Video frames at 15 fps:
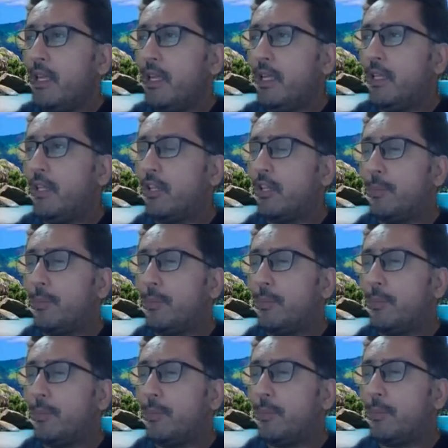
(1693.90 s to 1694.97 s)
Now the
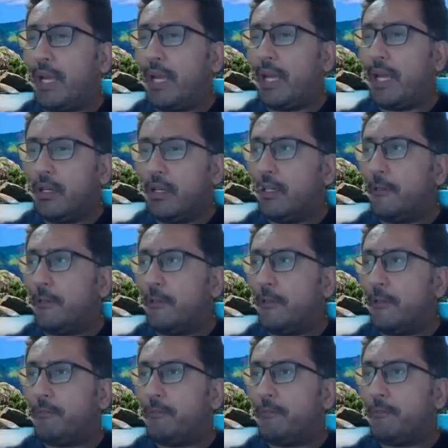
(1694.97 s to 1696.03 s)
primary, now
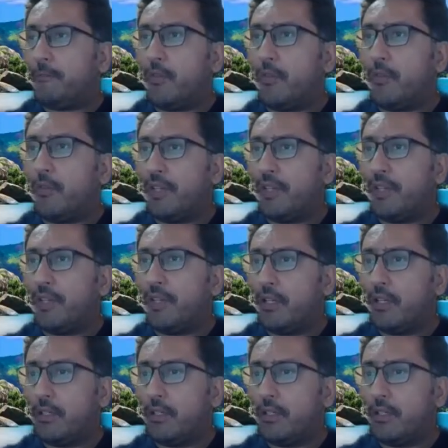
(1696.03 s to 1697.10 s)
we have
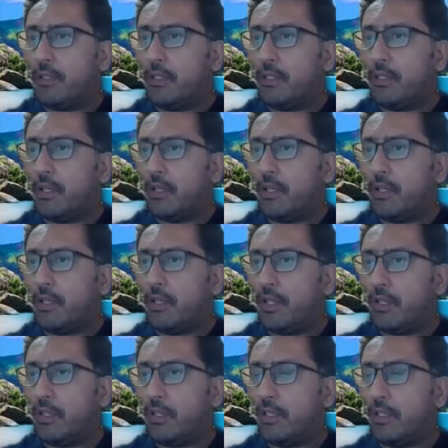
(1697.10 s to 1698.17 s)
now
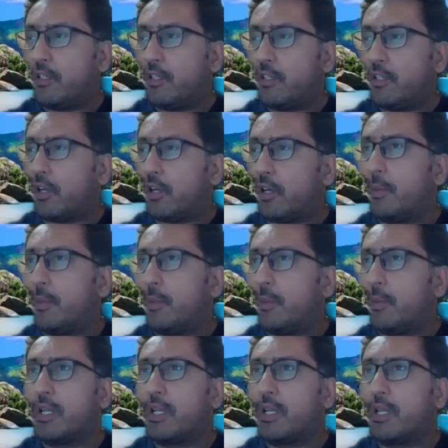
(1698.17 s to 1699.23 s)
the talking about
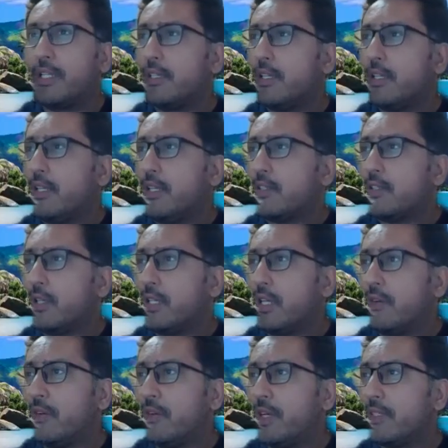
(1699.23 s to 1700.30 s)
governance. So in
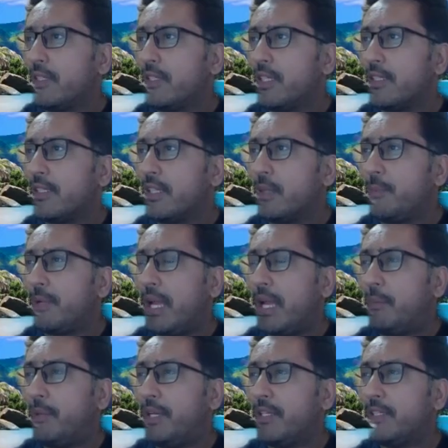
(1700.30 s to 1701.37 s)
governance, they say the
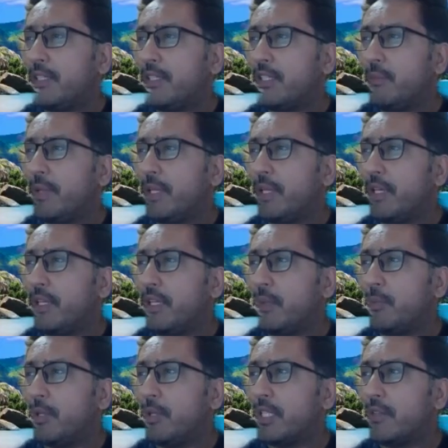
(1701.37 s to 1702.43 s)
primary decision maker in the
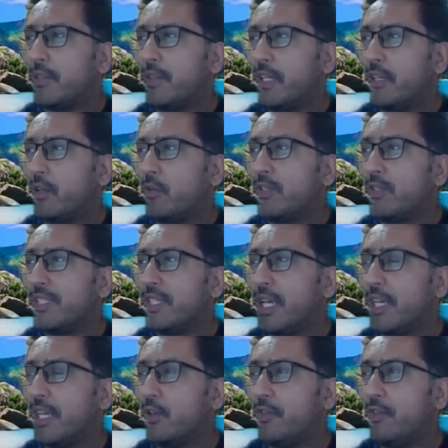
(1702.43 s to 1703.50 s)
project will include
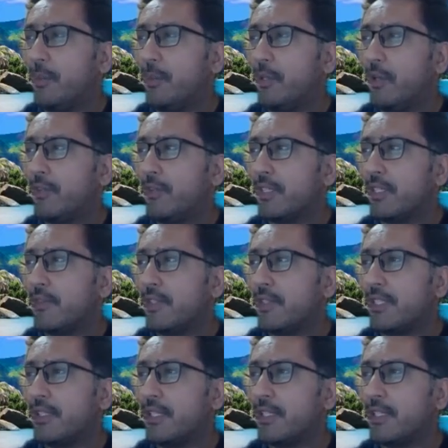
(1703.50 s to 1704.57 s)
CIO, VP of the service,
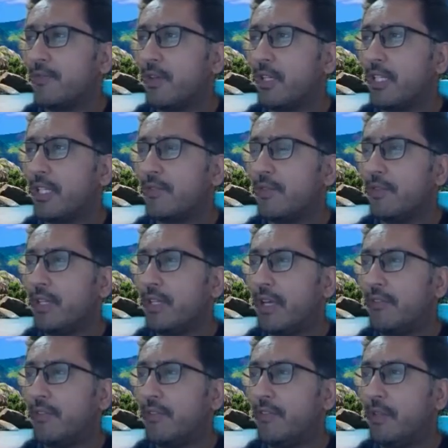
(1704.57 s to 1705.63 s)
and for this we will have
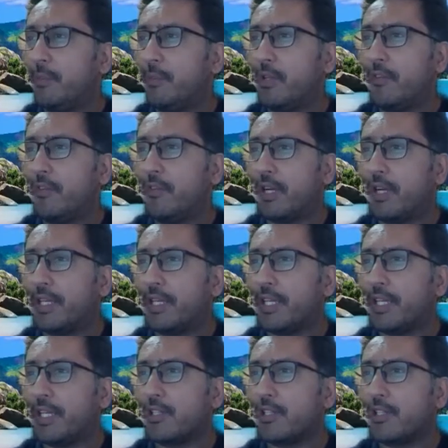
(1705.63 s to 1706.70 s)
a VP of
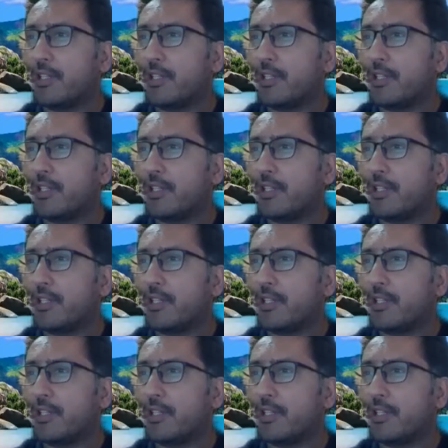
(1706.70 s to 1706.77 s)
architecture,